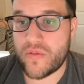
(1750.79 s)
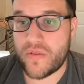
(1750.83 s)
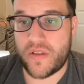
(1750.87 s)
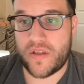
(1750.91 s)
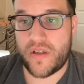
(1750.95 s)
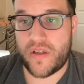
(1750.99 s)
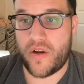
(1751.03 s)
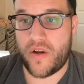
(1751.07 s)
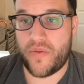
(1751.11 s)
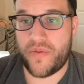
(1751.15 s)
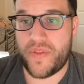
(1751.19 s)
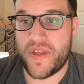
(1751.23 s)

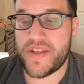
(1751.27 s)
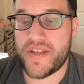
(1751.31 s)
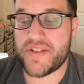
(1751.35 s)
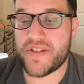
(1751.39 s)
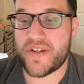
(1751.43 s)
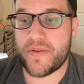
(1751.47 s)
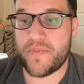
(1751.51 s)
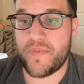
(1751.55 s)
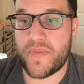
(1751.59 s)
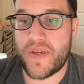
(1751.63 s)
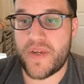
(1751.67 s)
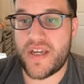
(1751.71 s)
this
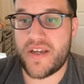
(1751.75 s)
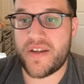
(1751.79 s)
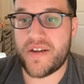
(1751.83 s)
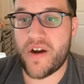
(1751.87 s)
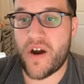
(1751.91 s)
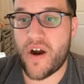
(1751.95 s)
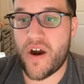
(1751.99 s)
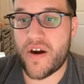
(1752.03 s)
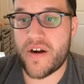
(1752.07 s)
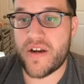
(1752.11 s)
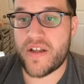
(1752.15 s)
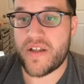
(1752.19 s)
or me
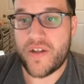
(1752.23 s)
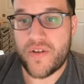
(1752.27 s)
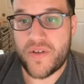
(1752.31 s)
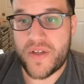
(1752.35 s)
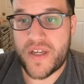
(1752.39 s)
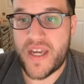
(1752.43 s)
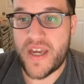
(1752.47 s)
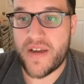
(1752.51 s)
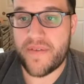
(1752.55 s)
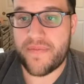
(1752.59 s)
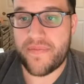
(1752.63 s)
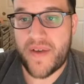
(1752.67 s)
card and you
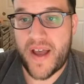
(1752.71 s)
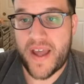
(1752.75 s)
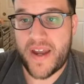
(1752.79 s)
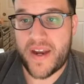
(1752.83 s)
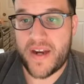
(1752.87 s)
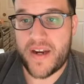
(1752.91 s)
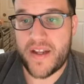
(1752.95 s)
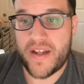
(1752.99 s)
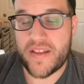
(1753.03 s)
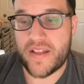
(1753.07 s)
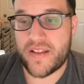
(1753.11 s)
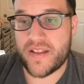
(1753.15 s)
can't find
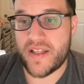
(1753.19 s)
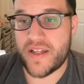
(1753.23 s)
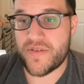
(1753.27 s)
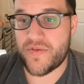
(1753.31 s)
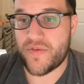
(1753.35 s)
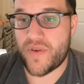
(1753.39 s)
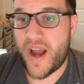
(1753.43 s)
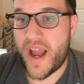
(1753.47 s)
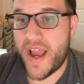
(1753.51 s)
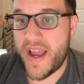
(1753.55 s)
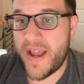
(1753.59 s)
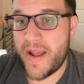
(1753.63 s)
anything that's
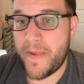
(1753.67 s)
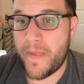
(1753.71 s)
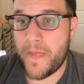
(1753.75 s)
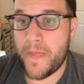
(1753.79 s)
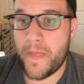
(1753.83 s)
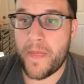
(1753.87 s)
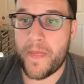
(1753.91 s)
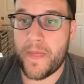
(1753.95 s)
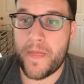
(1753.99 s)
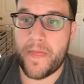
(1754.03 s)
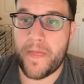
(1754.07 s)
right